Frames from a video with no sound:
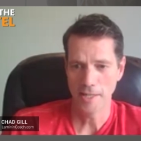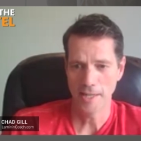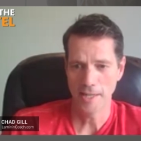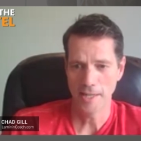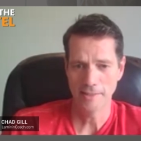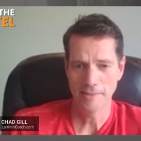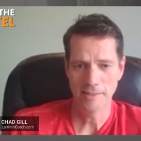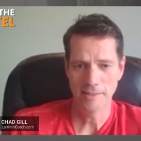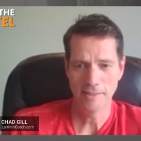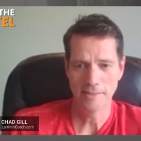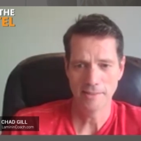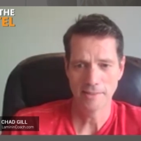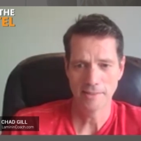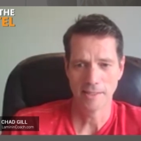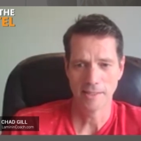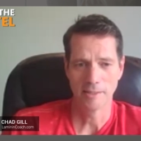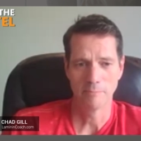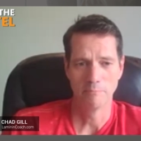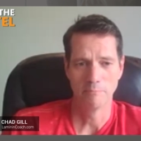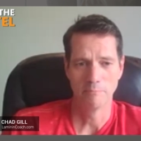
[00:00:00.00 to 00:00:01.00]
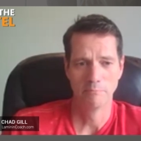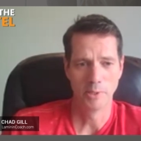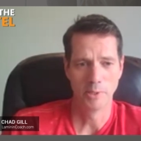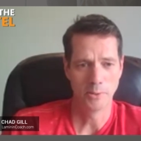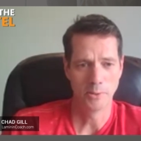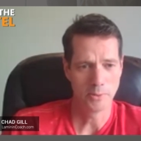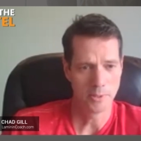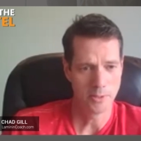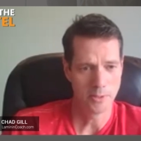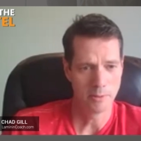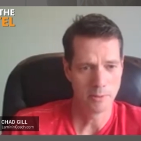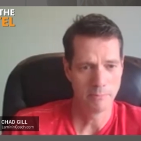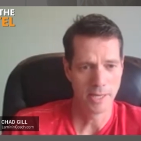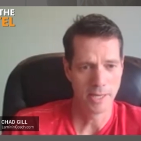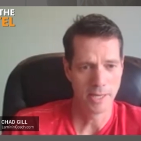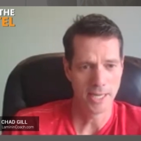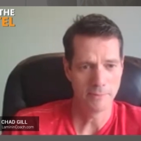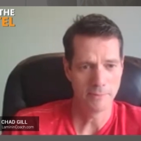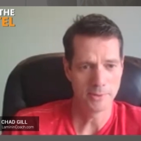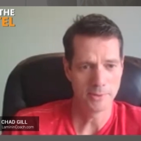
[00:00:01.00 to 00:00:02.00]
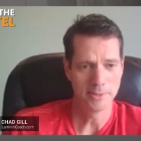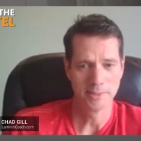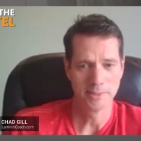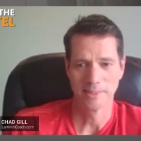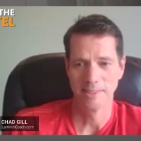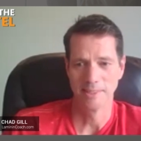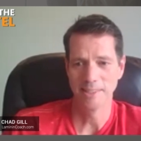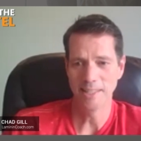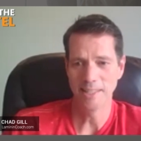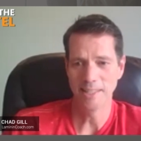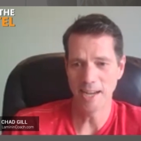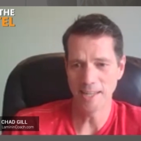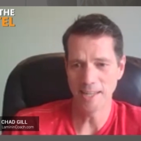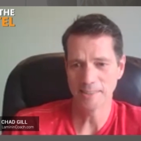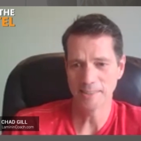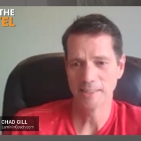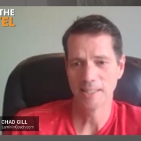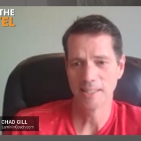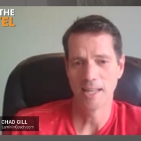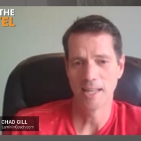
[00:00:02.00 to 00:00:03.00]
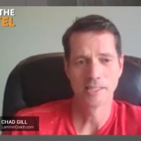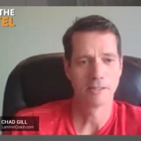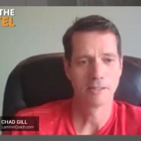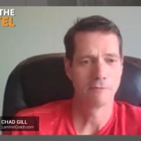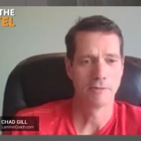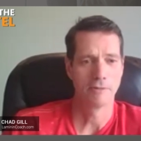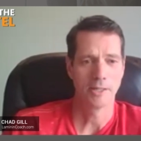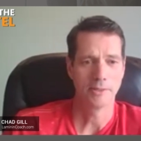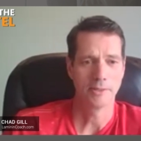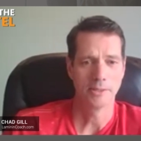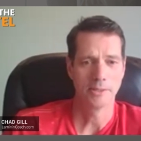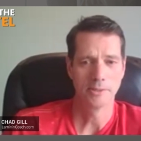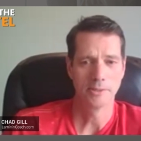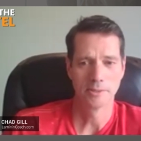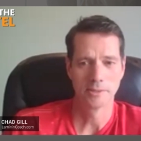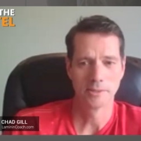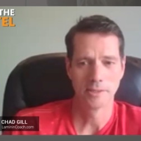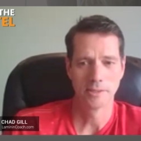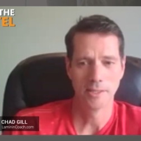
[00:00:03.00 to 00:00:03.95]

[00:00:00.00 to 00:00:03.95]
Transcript: ideas and a boatload of bad ones, lots and lots of failures.